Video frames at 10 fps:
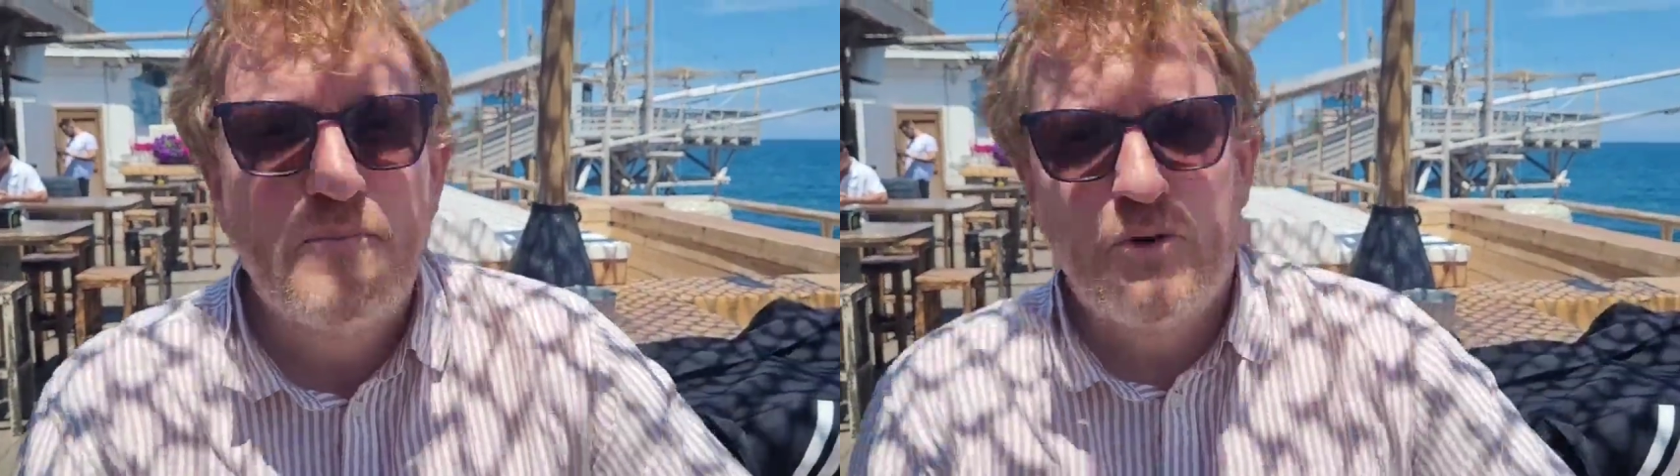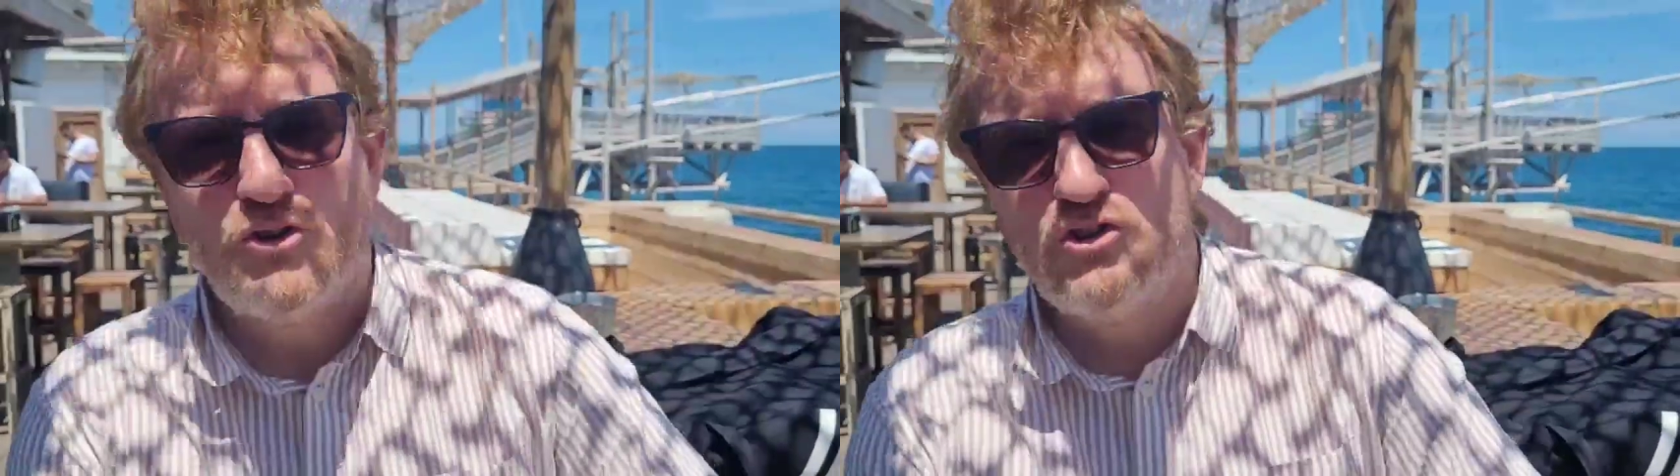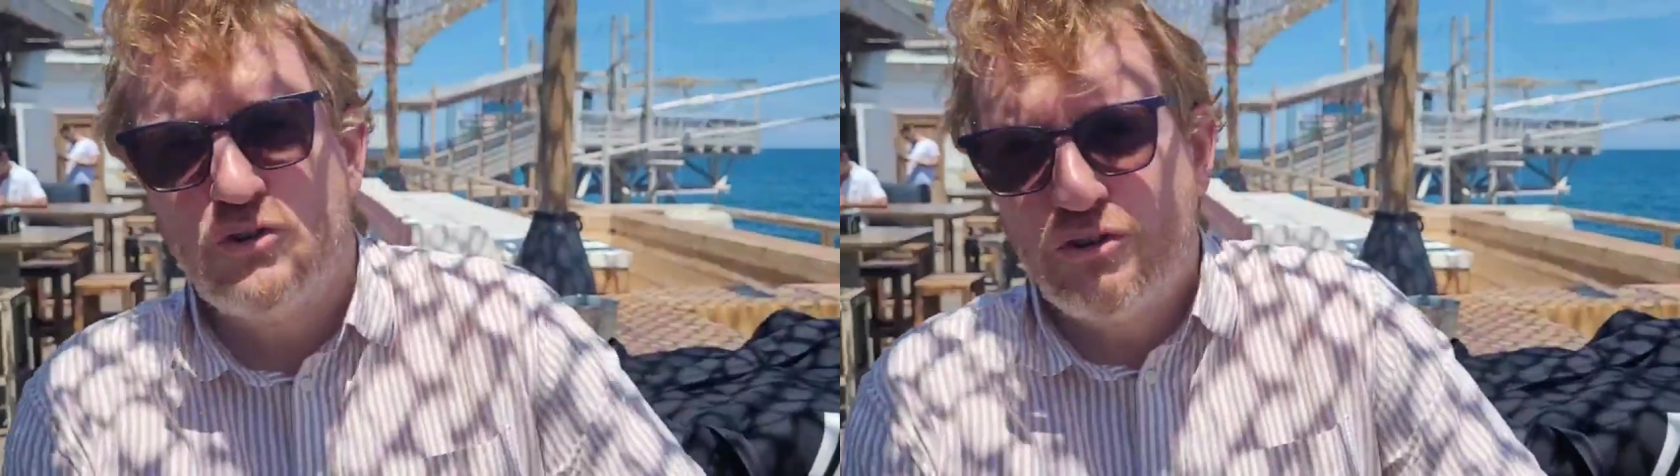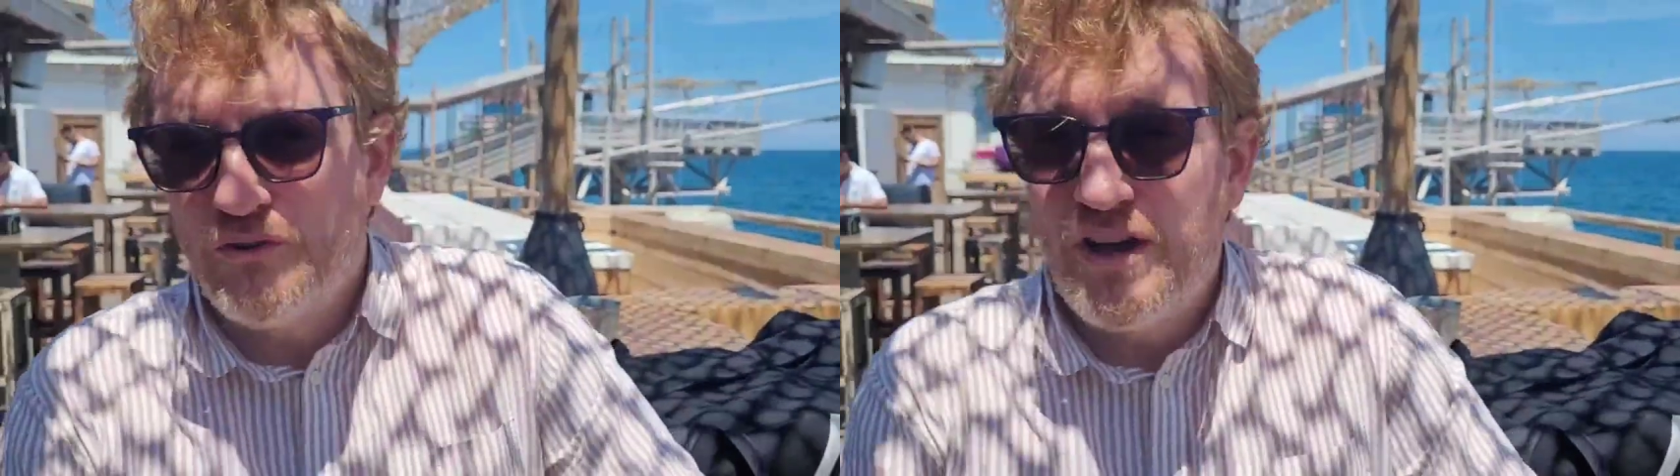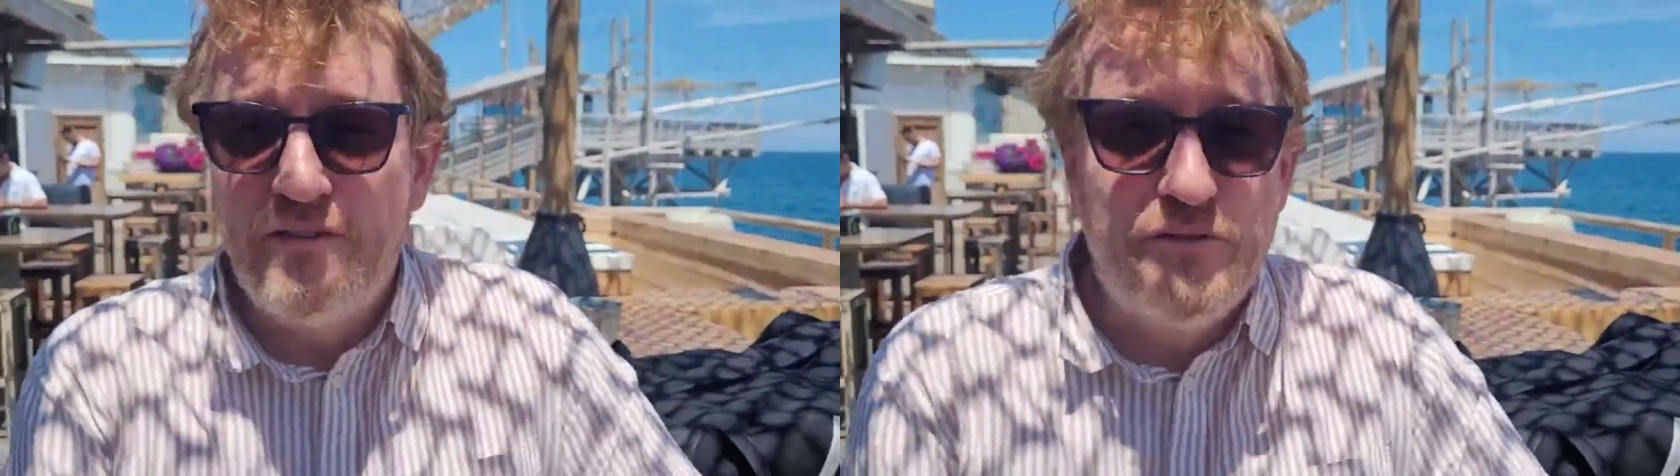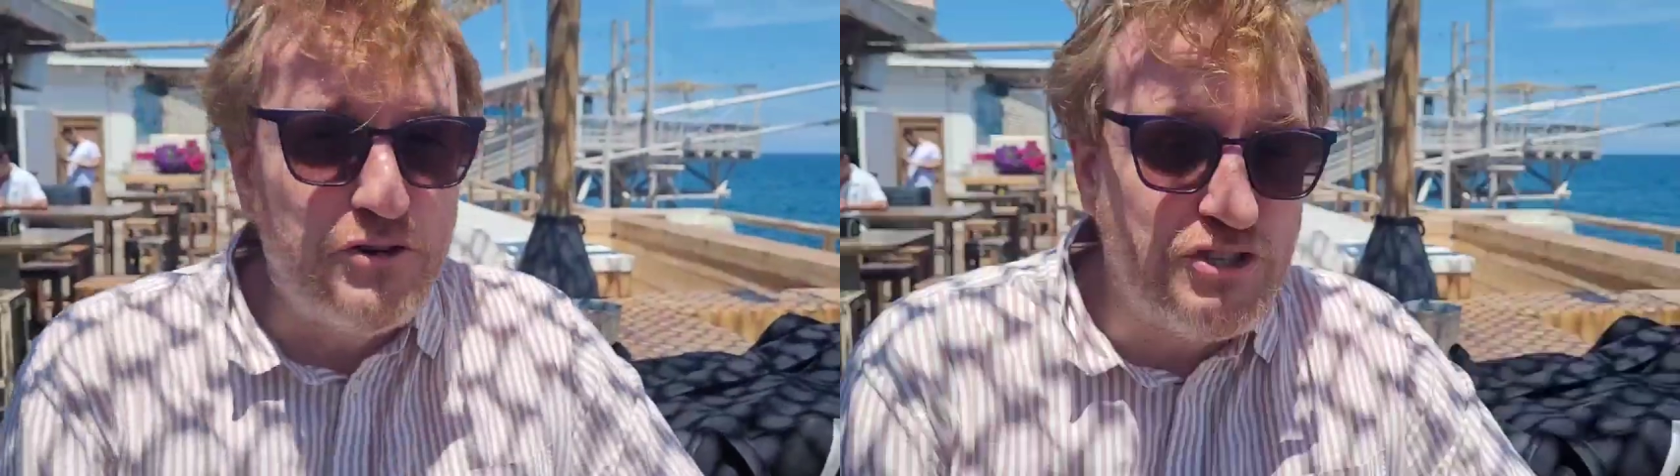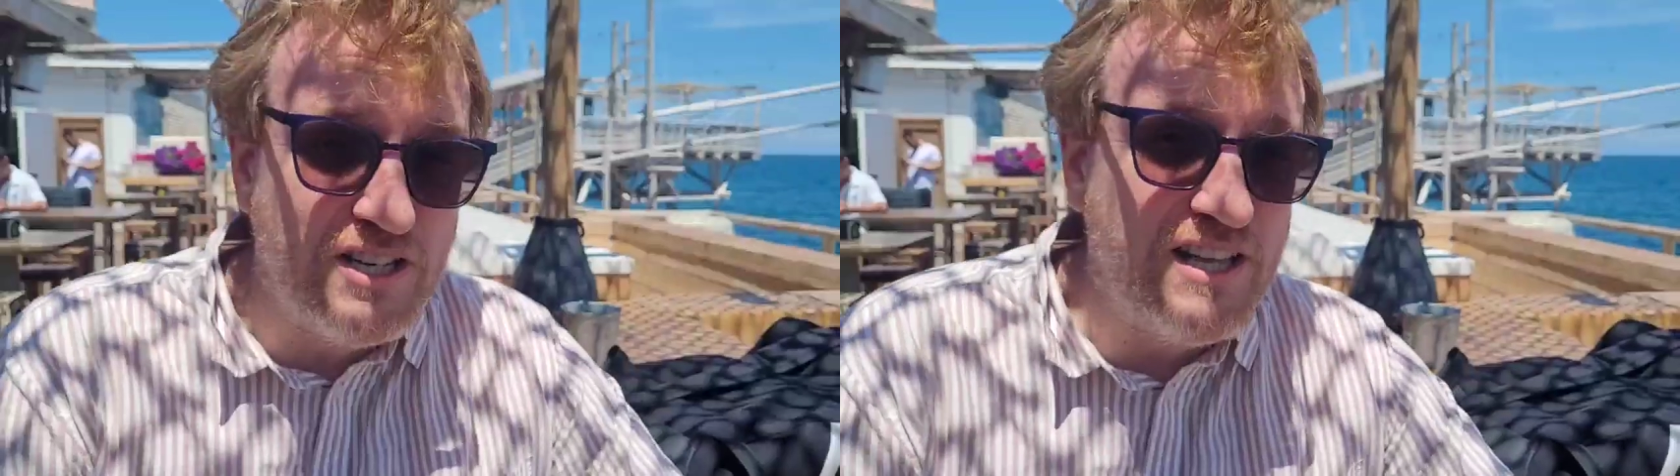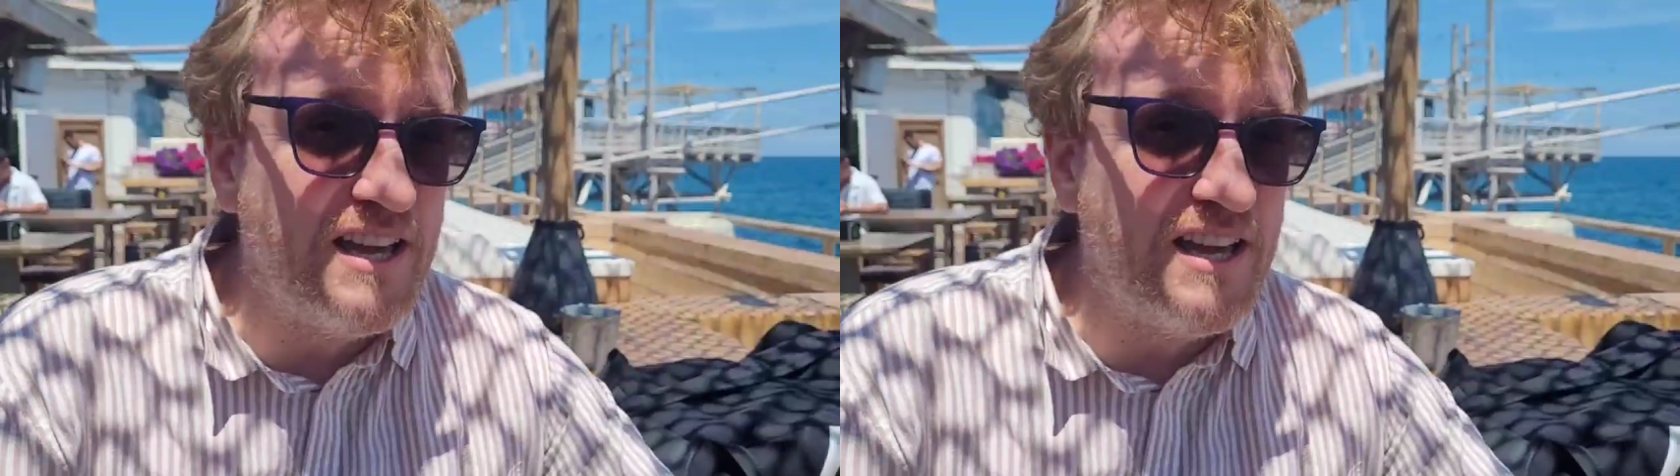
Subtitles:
Buongiorno. Unfortunately,